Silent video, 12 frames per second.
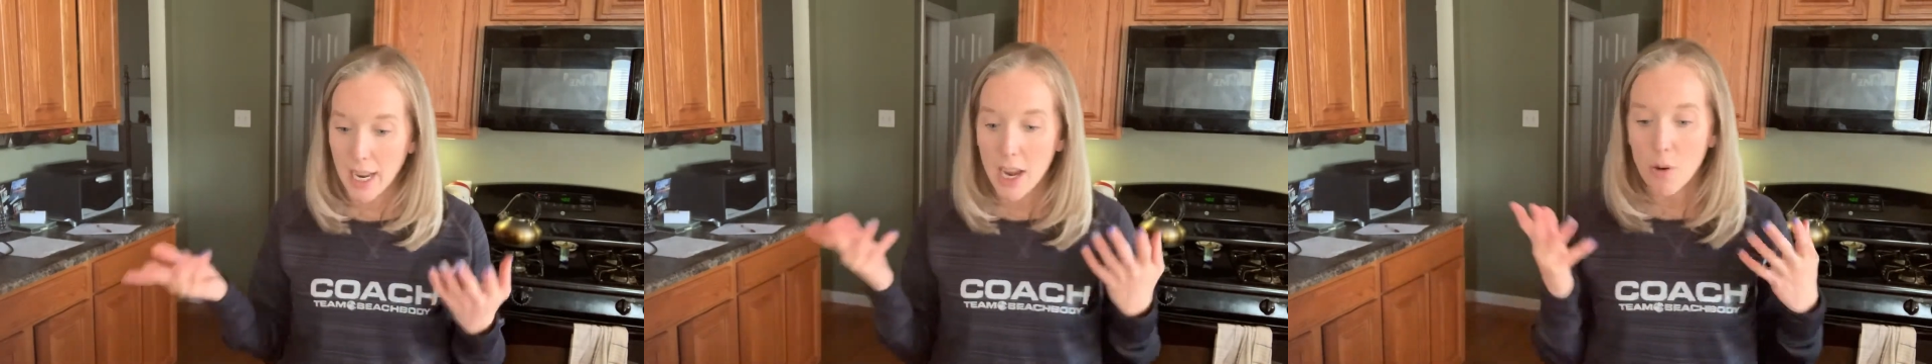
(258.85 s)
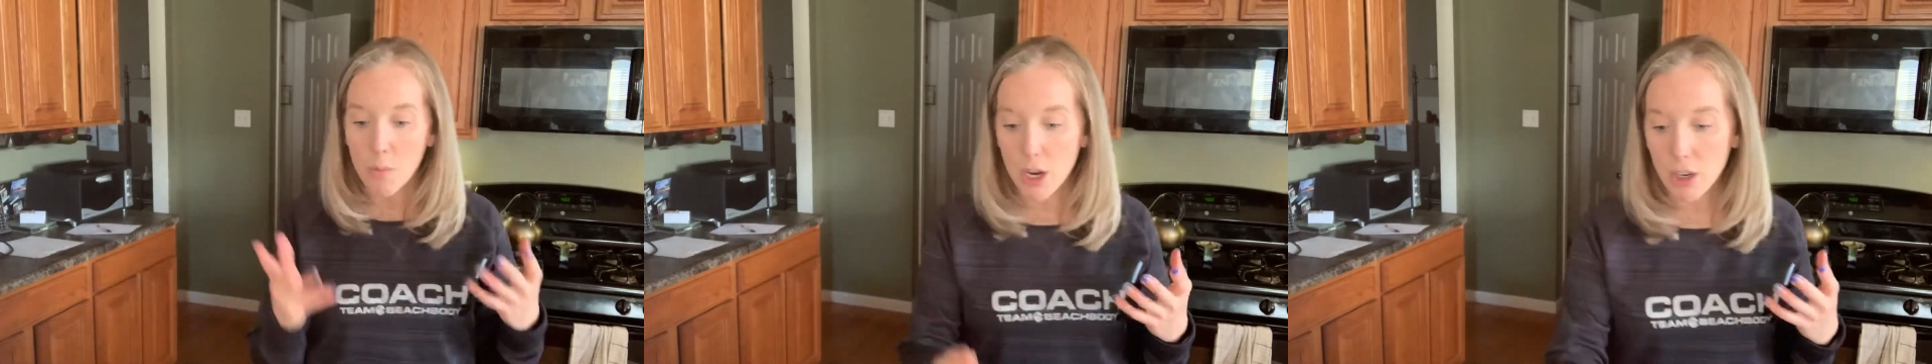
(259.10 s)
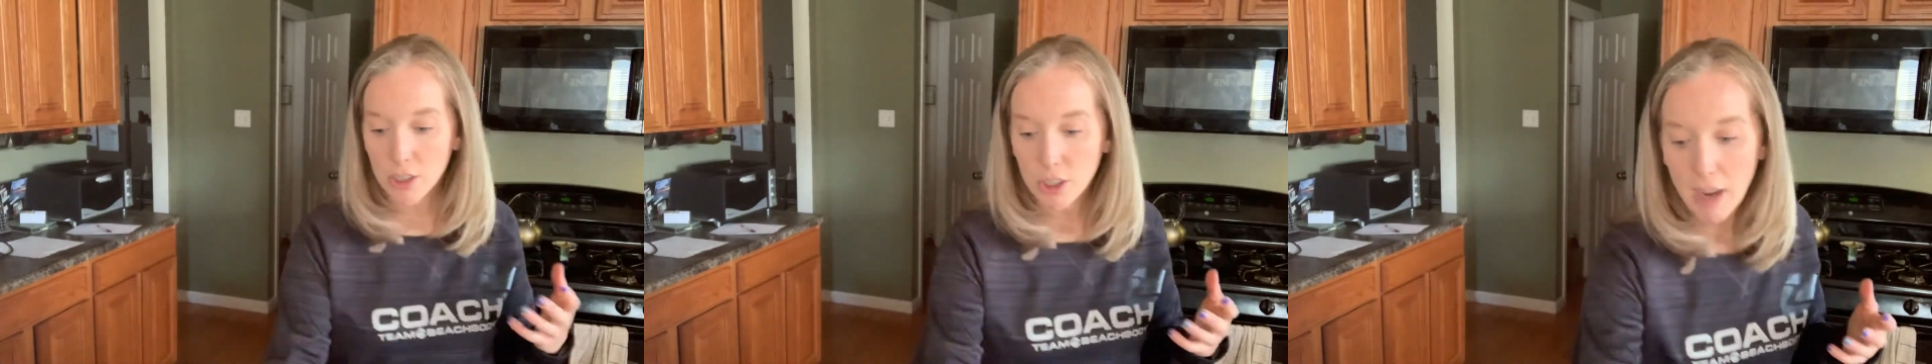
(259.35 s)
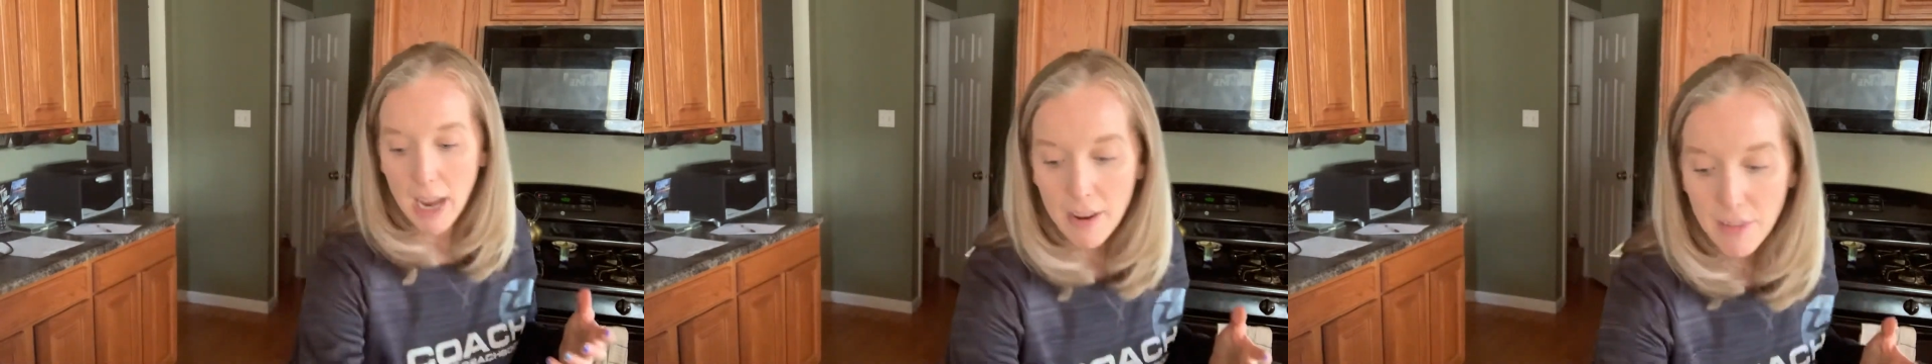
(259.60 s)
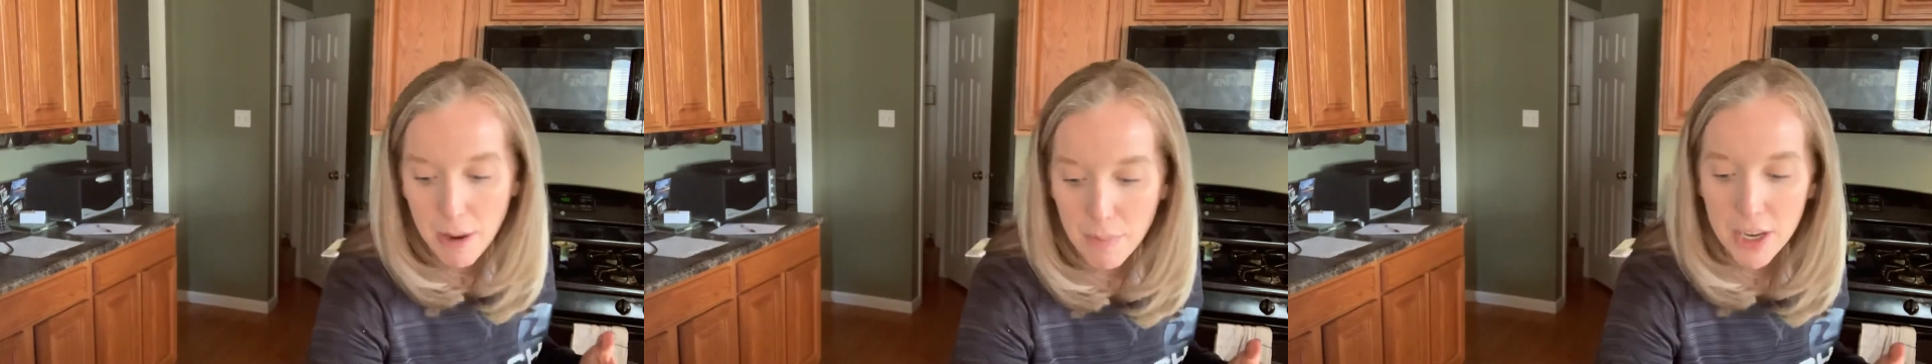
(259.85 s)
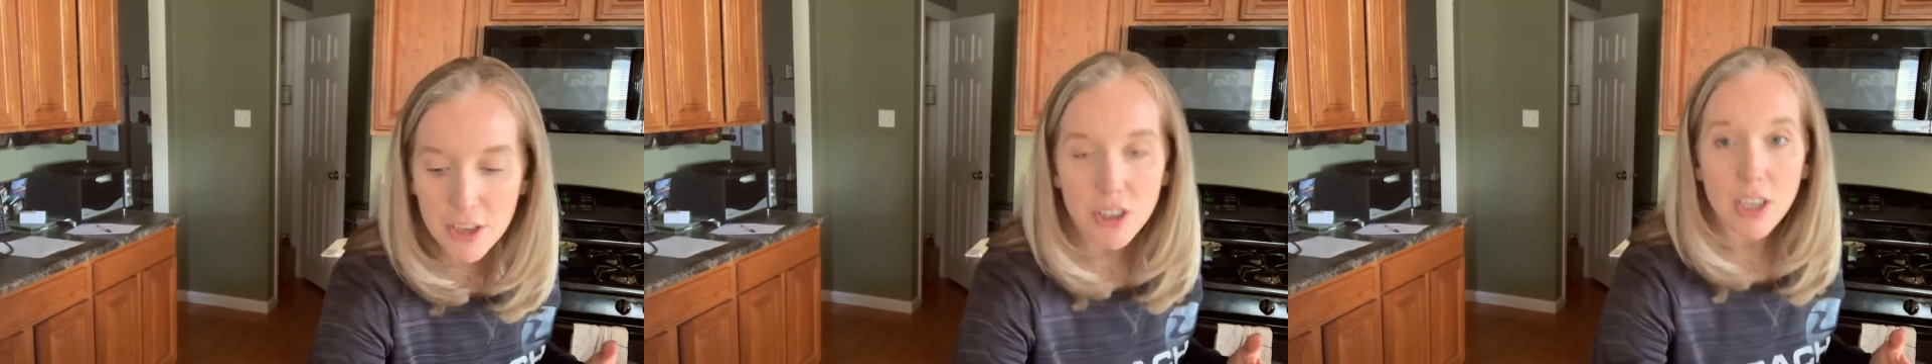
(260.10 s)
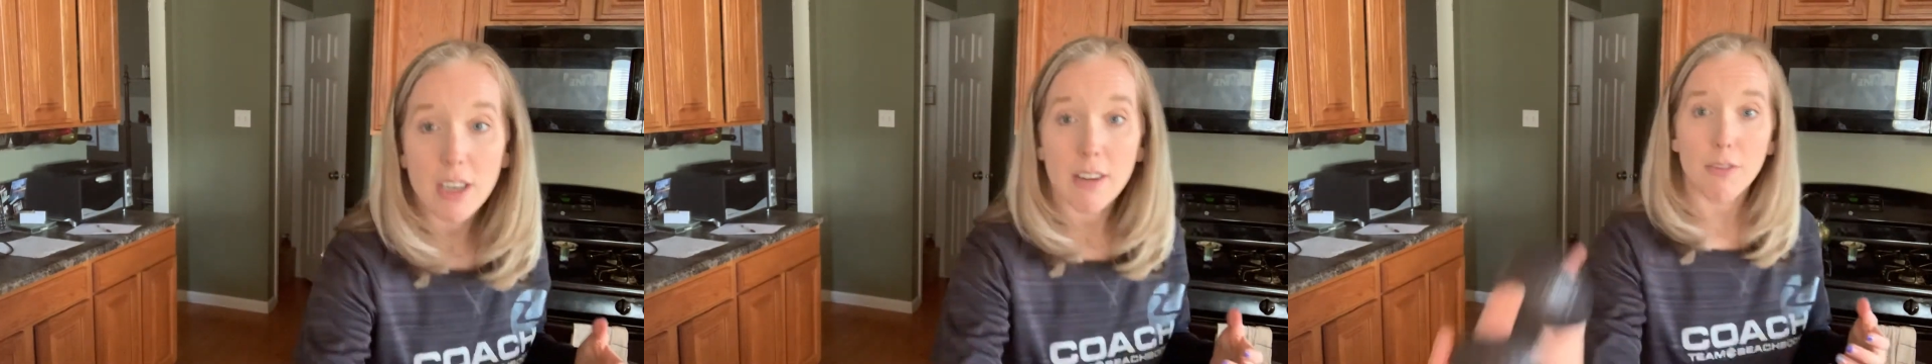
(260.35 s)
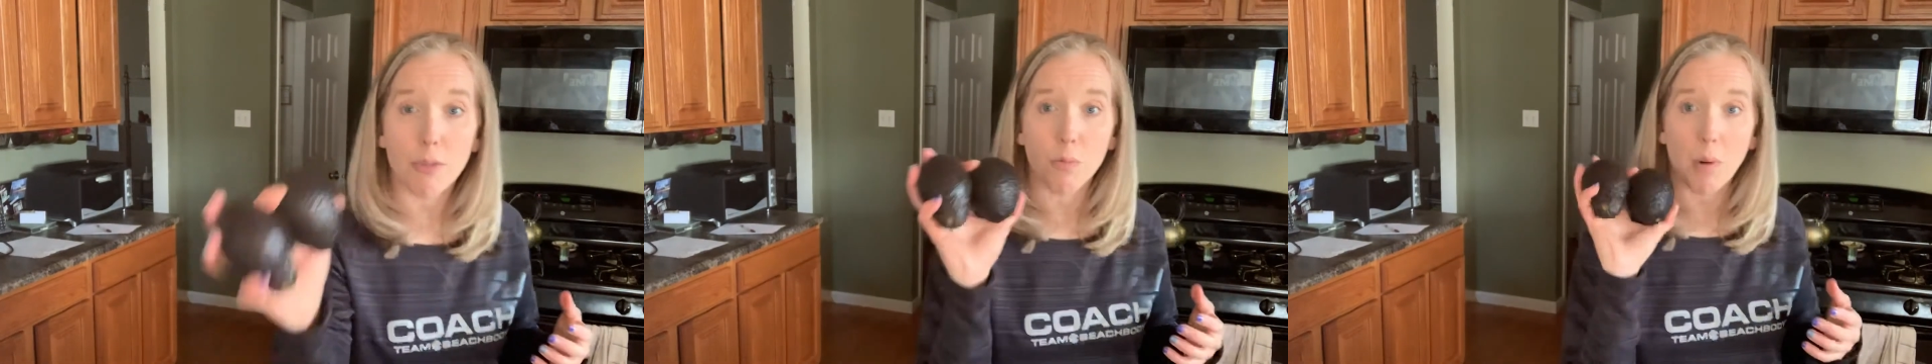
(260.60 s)
We also have a bunch of
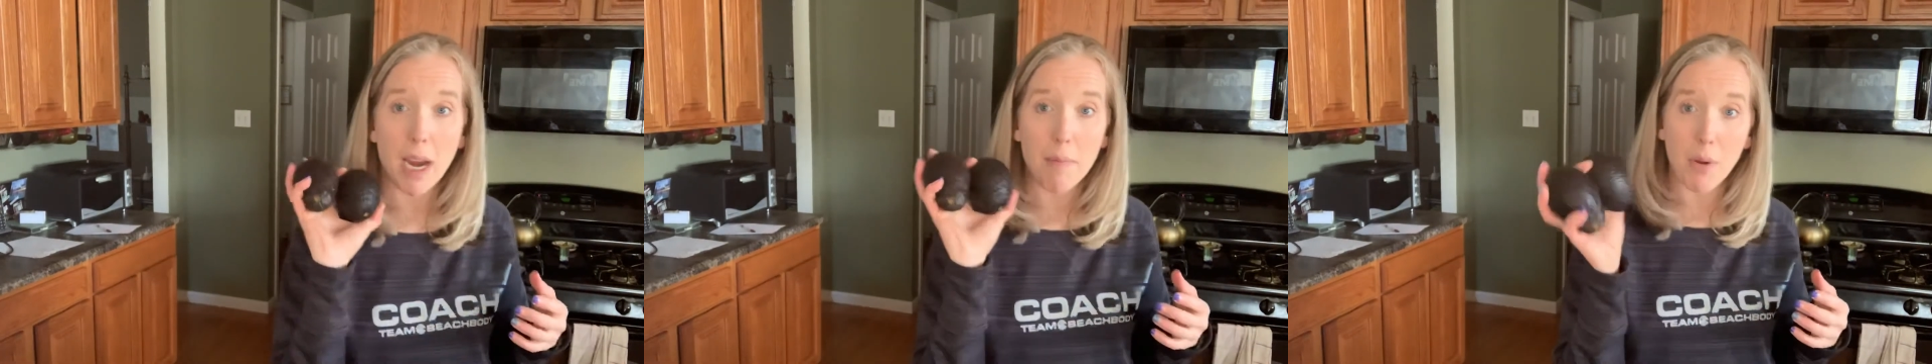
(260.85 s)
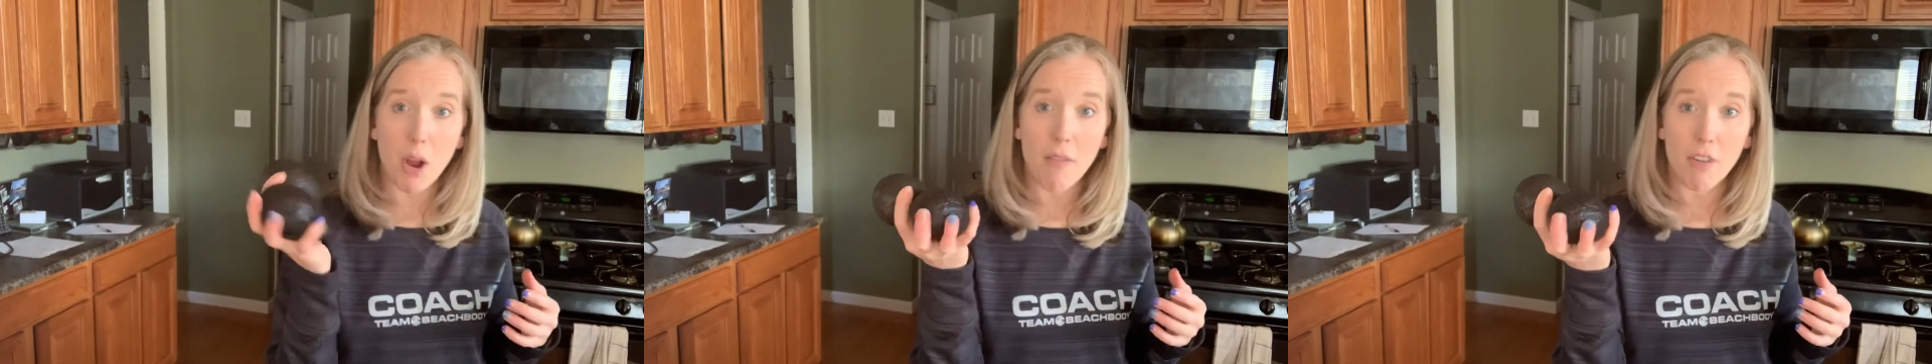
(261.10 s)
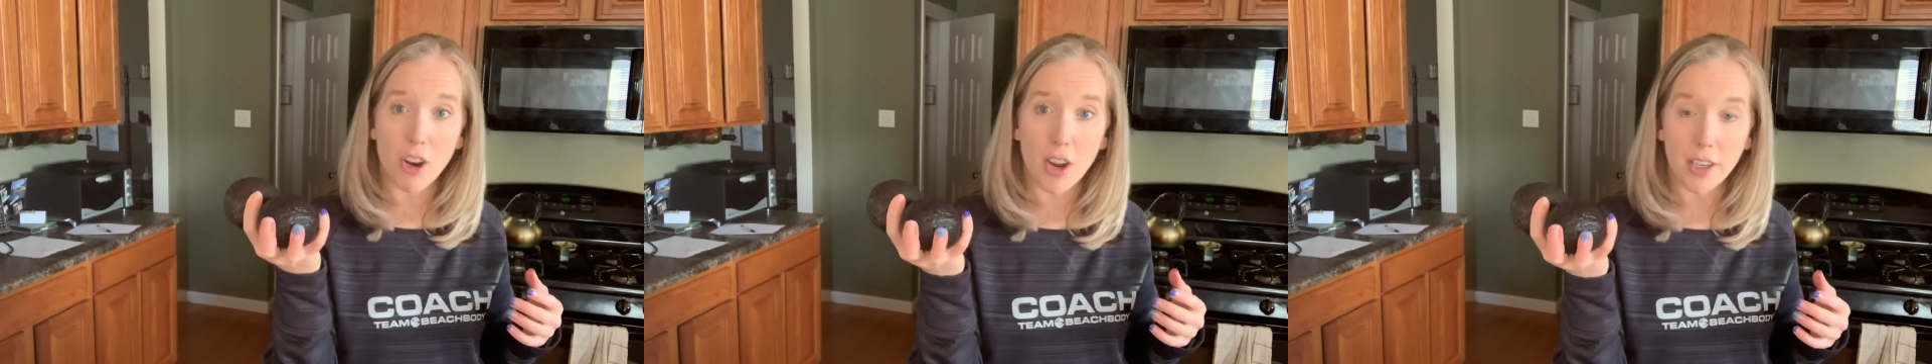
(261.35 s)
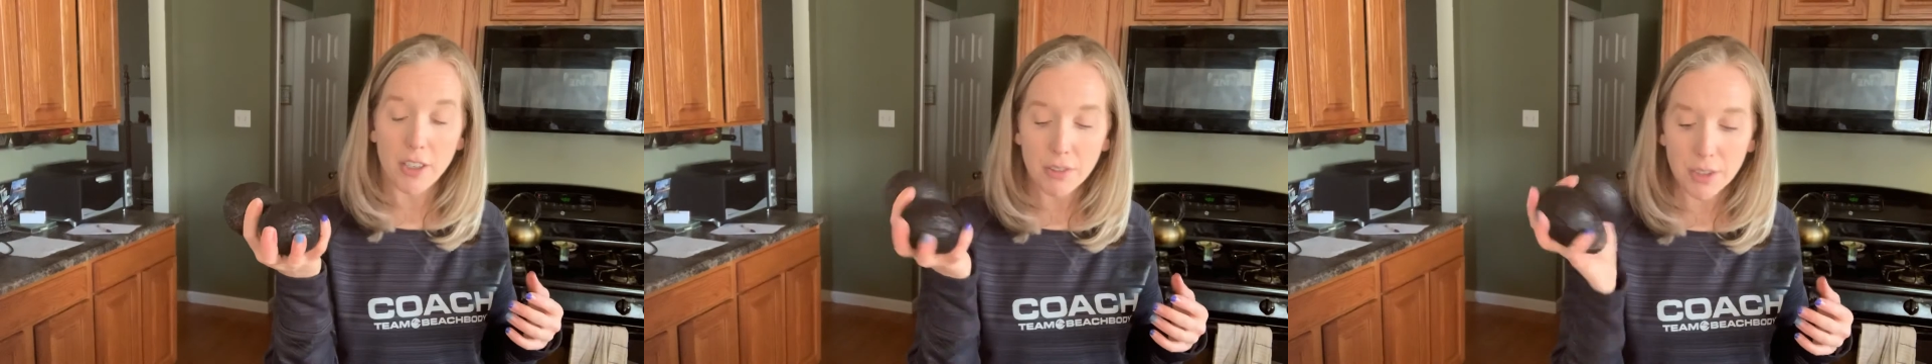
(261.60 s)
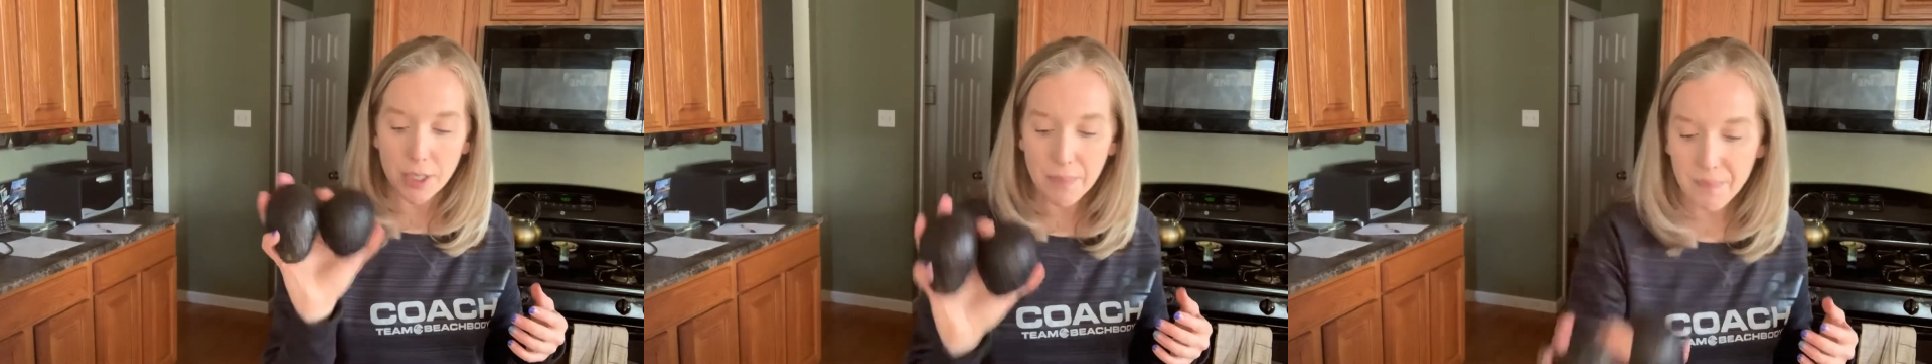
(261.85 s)
ripe avocados.